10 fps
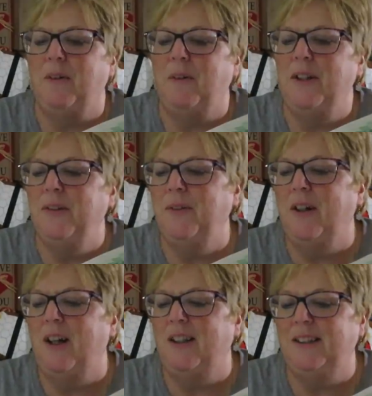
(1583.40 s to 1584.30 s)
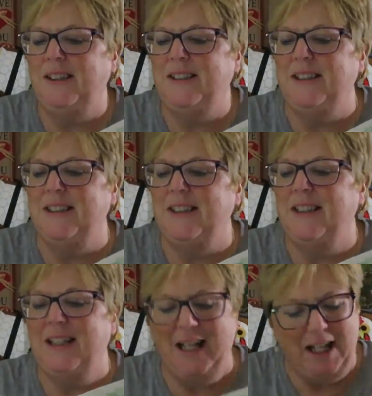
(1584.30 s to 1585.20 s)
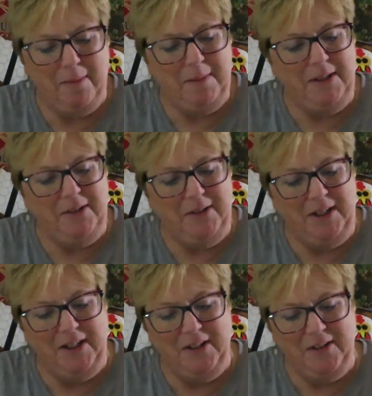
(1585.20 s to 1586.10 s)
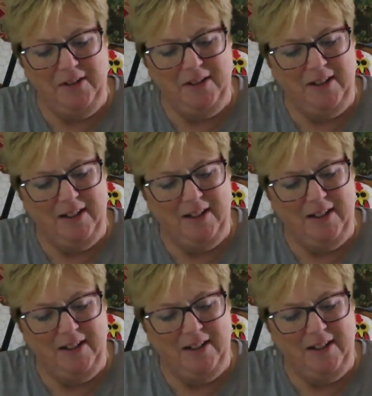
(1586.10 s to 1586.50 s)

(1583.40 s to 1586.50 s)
a wonderful holiday season and a happy new year.